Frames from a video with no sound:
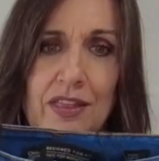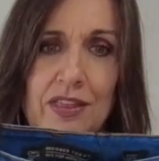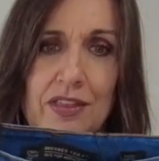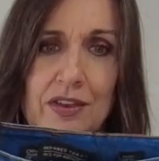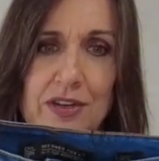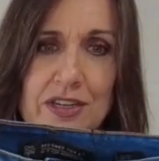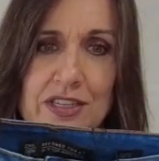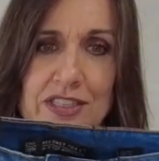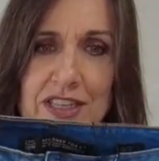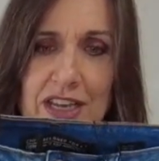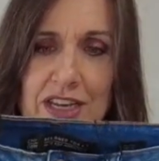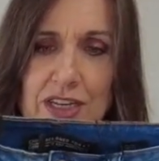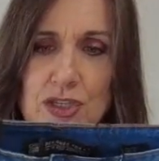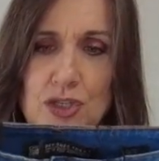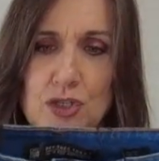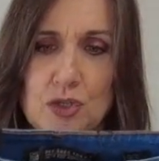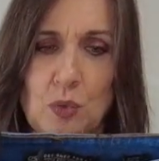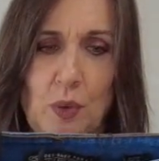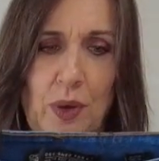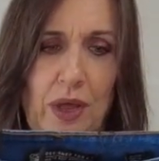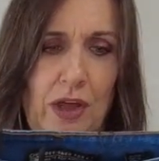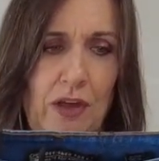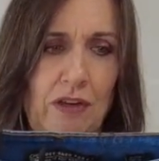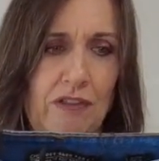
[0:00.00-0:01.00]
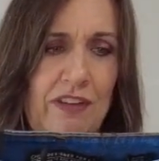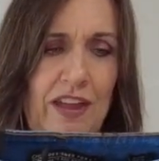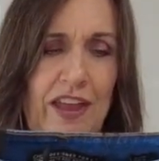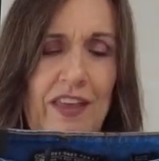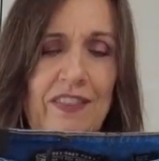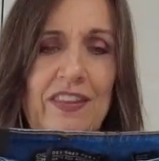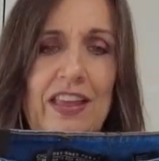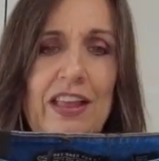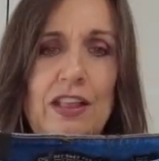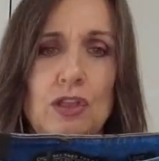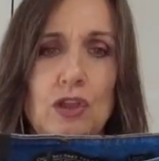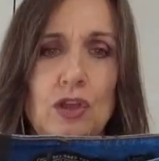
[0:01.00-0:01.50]
They're a size 12
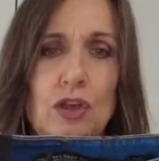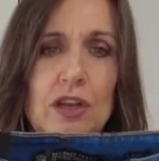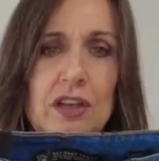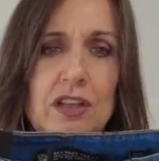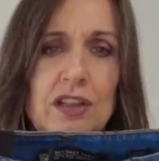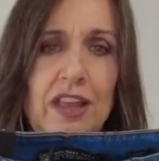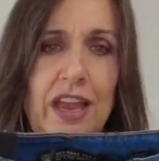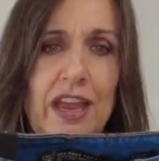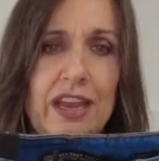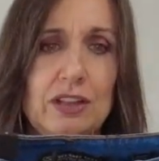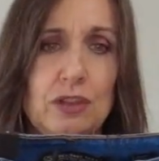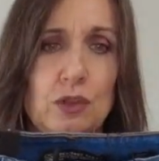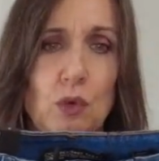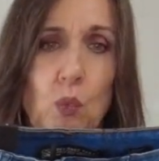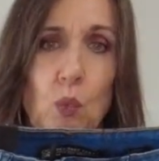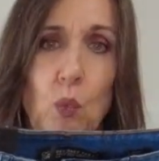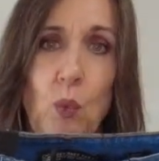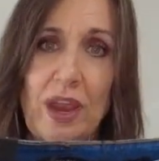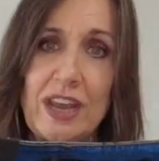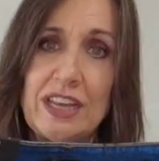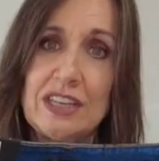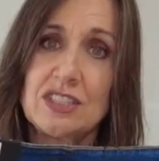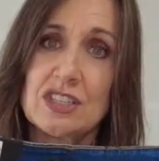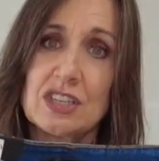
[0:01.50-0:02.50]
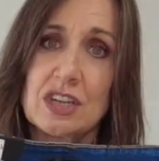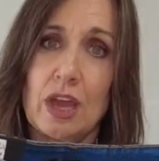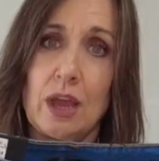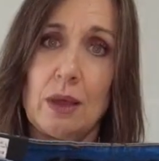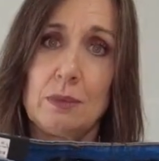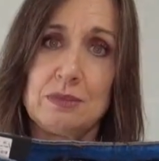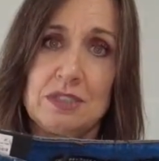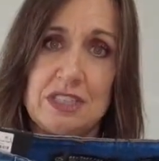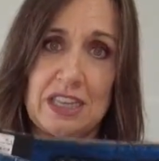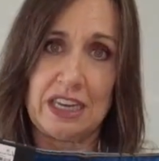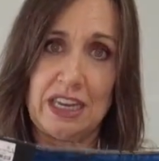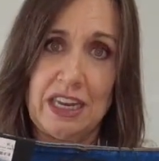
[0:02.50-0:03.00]
and they look like the waist
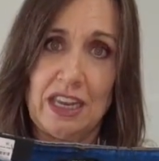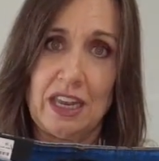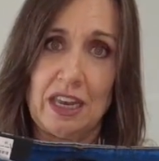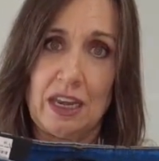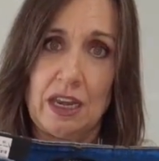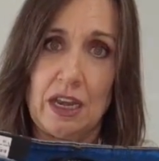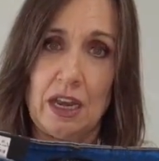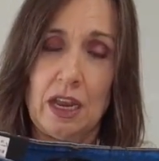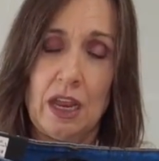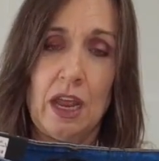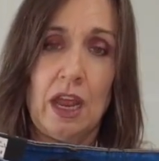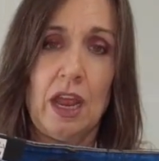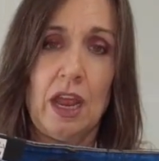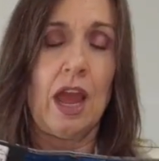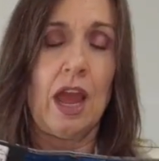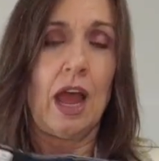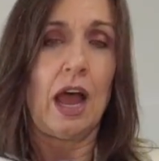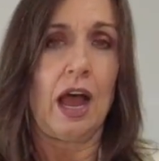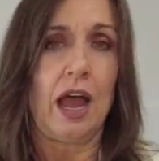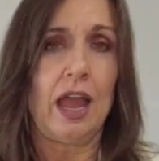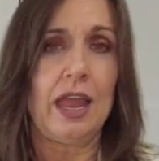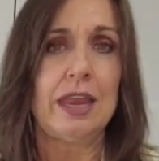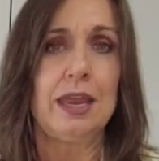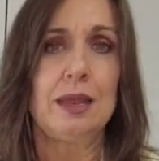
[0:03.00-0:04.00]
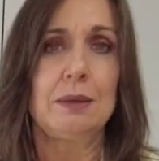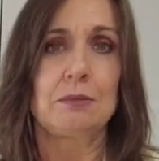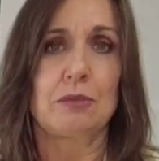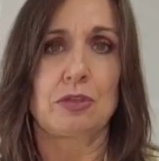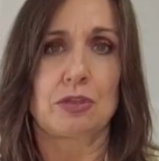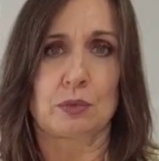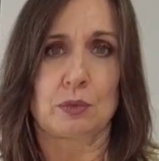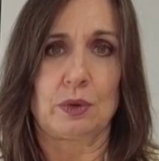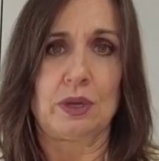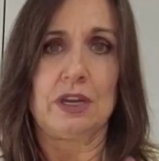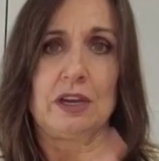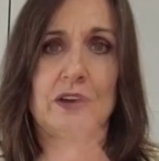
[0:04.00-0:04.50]
comes in. I am
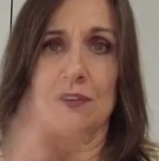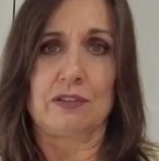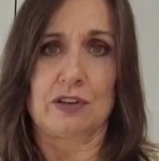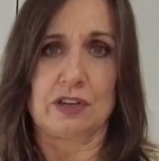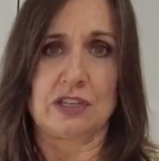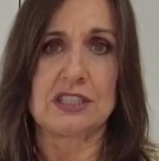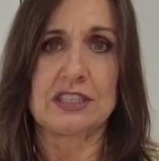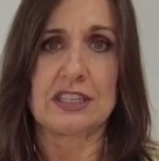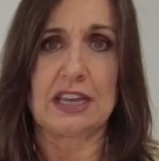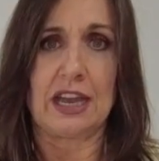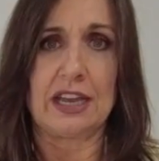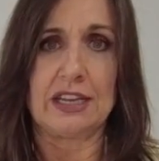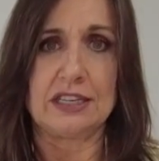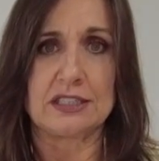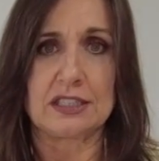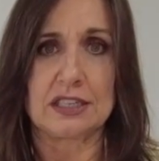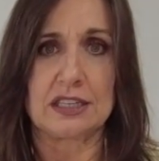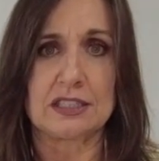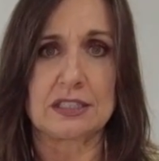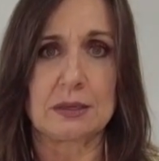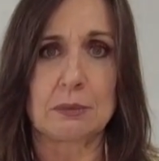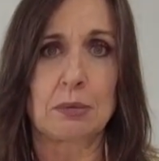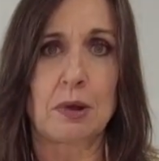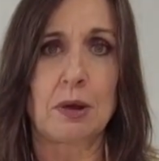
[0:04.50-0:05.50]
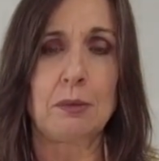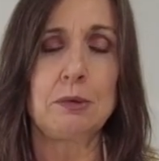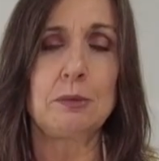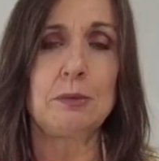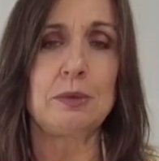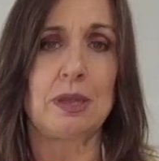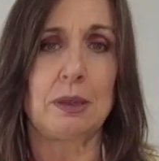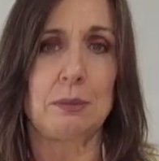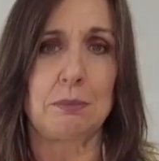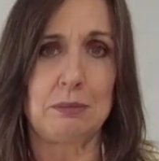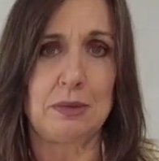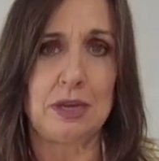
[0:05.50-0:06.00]
three different sizes. I'm
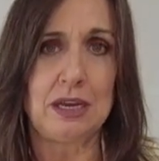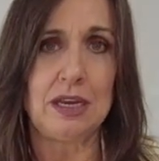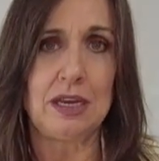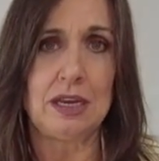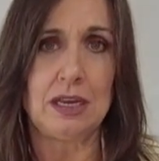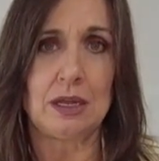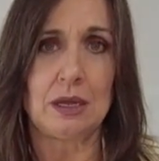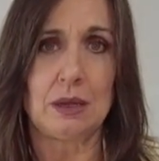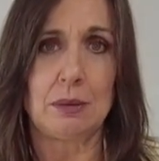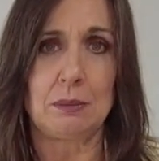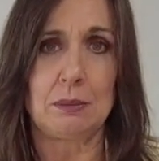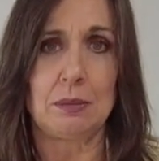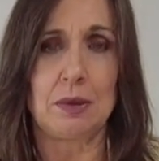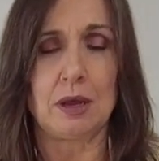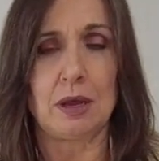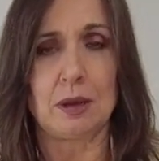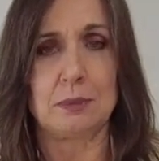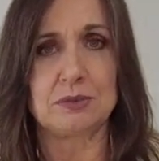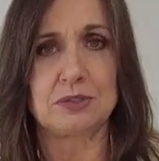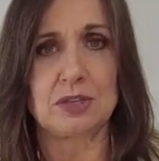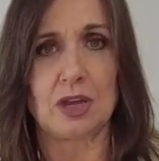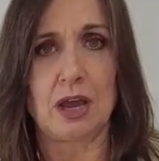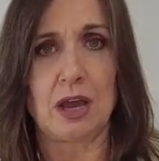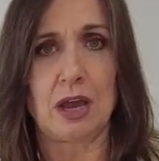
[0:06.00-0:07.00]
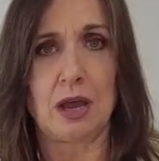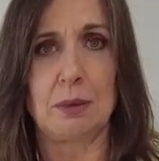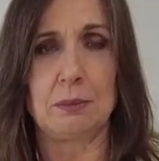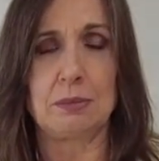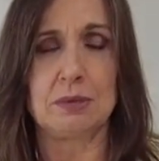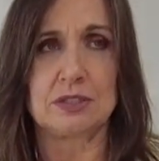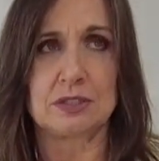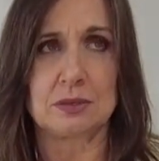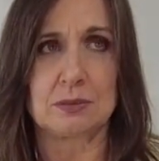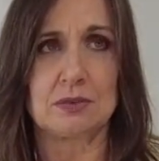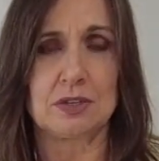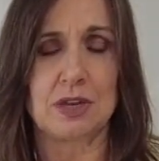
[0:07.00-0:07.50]
probably a medium up
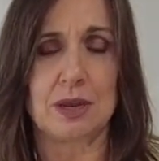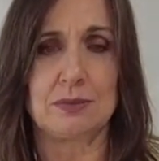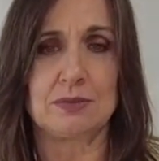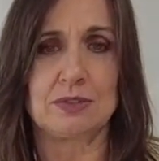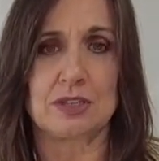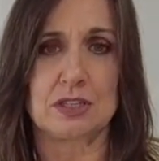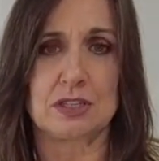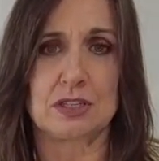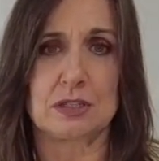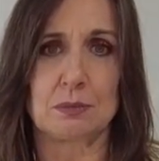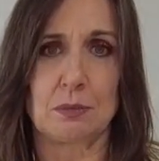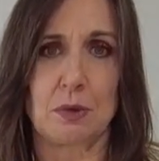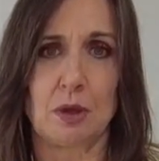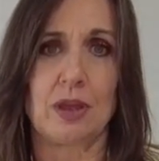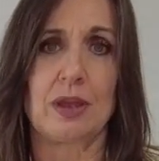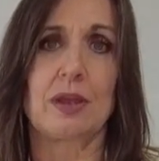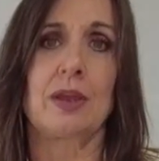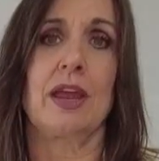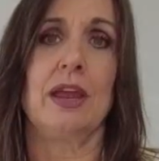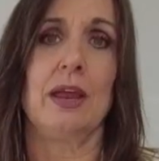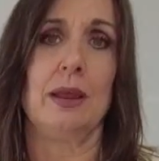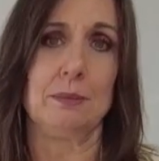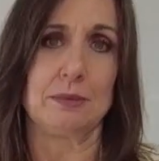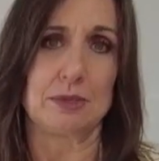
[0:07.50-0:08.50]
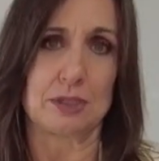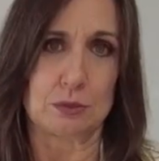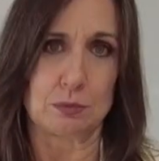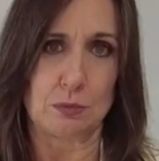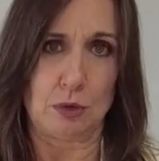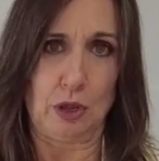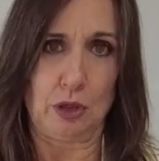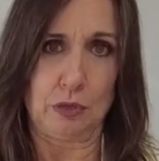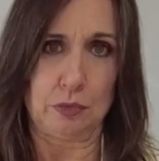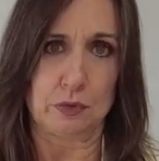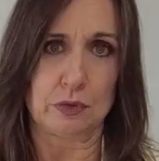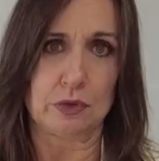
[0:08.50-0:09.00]
top, sometimes a small. Okay, I'm a
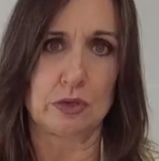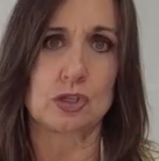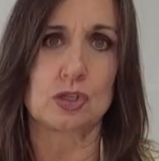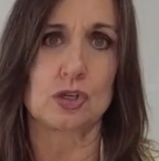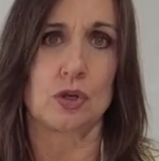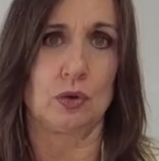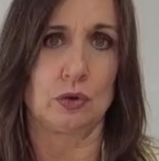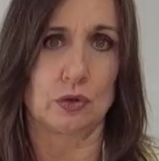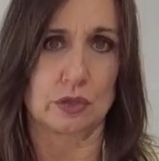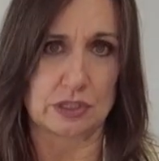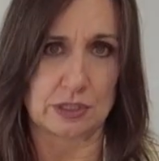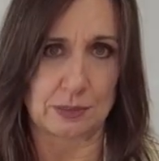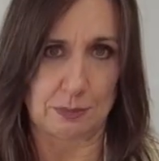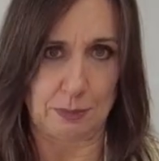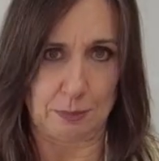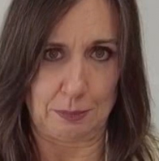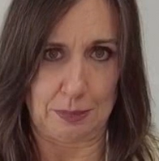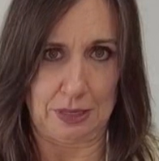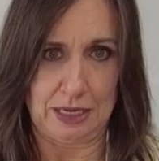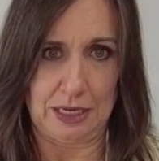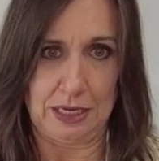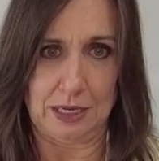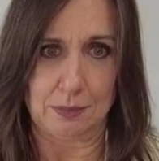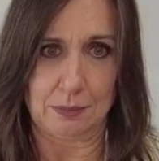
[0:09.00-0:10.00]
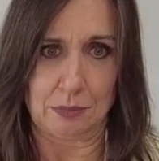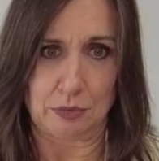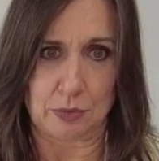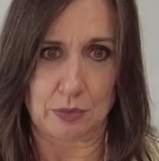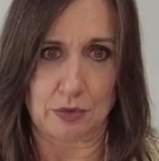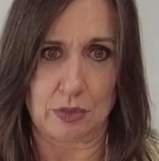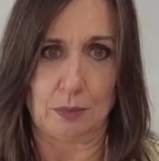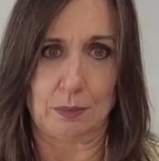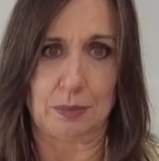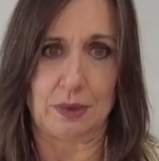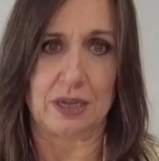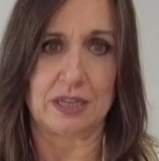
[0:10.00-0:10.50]
small through the shoulders, I'm a medium
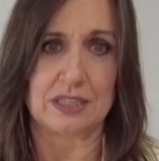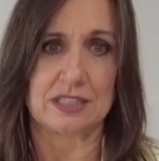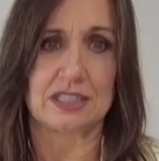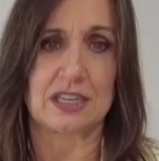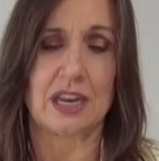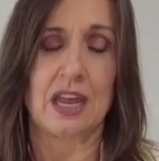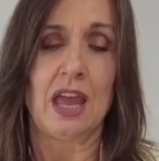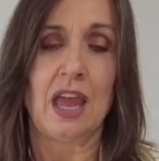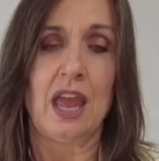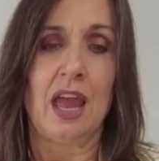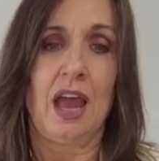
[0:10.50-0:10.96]
through the bust.